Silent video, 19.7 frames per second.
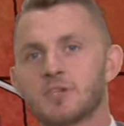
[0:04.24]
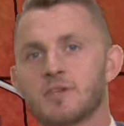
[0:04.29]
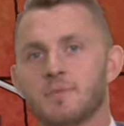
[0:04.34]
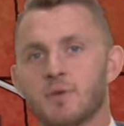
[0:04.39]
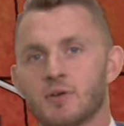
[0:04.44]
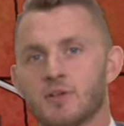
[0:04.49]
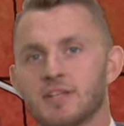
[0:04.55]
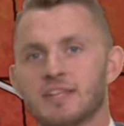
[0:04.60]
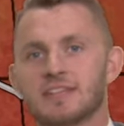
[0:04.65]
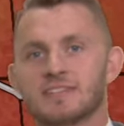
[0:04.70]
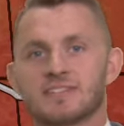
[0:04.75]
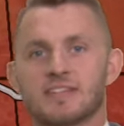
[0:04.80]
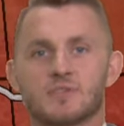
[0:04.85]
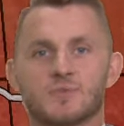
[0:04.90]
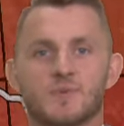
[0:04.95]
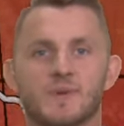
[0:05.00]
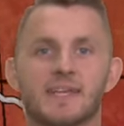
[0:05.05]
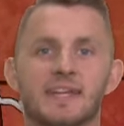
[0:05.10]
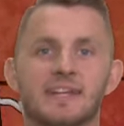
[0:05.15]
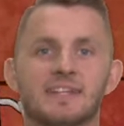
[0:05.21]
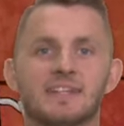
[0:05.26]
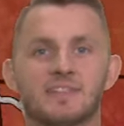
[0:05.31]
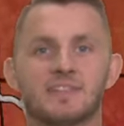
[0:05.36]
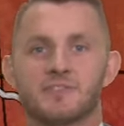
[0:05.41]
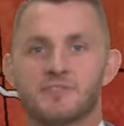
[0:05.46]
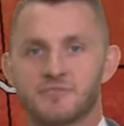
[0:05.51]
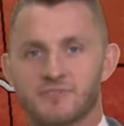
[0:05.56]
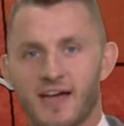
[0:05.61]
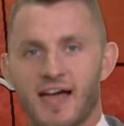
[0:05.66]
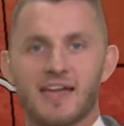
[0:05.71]
communities as we get into
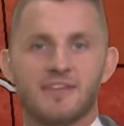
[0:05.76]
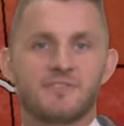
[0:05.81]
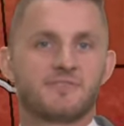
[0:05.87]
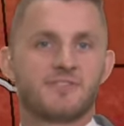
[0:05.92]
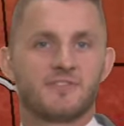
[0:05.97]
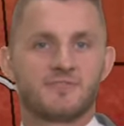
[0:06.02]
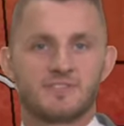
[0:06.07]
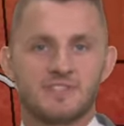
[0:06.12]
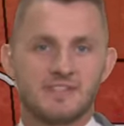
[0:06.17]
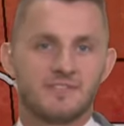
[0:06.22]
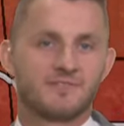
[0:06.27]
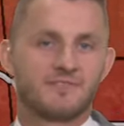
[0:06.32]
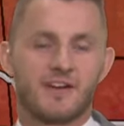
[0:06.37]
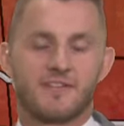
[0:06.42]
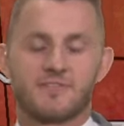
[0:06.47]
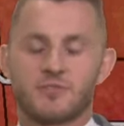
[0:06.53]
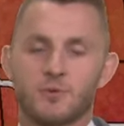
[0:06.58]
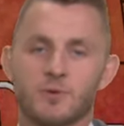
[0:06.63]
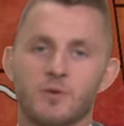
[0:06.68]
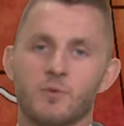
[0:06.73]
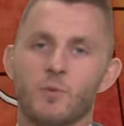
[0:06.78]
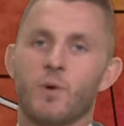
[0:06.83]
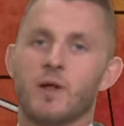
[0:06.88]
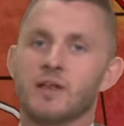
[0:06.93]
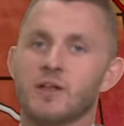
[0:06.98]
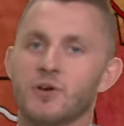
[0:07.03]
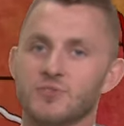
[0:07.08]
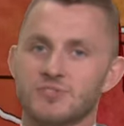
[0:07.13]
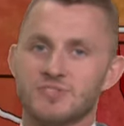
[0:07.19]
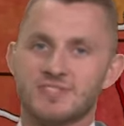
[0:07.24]
the 515, 530
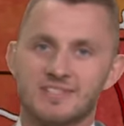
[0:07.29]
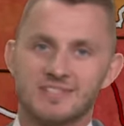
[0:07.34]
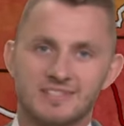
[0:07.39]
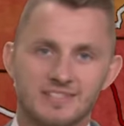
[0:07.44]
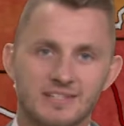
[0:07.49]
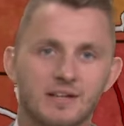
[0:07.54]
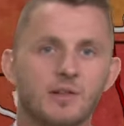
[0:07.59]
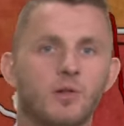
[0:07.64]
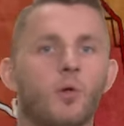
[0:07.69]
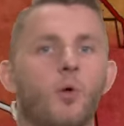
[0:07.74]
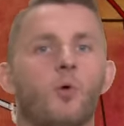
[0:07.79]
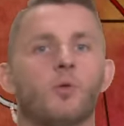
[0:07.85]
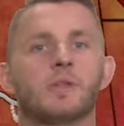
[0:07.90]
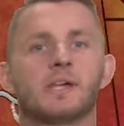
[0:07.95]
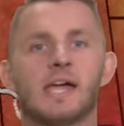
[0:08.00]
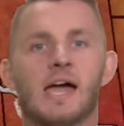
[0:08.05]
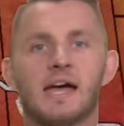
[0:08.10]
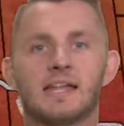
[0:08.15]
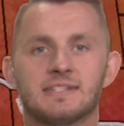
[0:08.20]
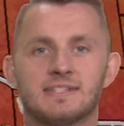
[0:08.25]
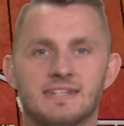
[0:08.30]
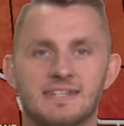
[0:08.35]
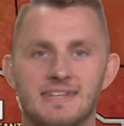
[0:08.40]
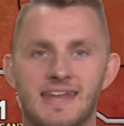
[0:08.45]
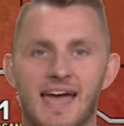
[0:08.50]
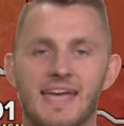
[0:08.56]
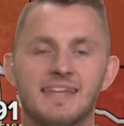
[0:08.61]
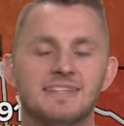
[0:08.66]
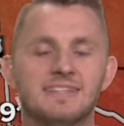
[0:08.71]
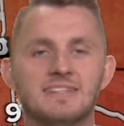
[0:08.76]
window still holding on to
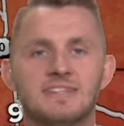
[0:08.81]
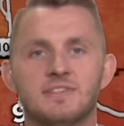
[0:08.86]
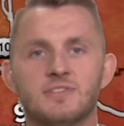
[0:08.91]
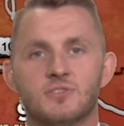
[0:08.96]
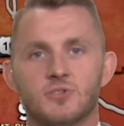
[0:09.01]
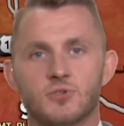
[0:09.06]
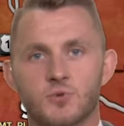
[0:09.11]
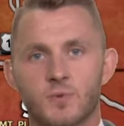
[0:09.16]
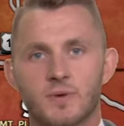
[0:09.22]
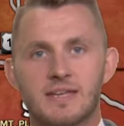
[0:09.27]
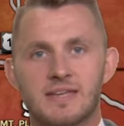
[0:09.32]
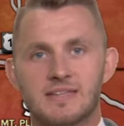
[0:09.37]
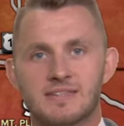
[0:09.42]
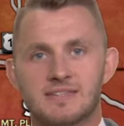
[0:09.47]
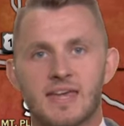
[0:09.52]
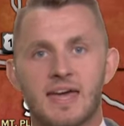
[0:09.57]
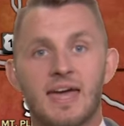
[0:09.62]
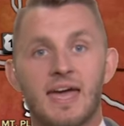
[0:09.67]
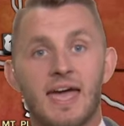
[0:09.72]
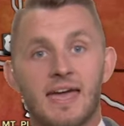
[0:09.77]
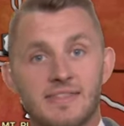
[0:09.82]
90 degrees.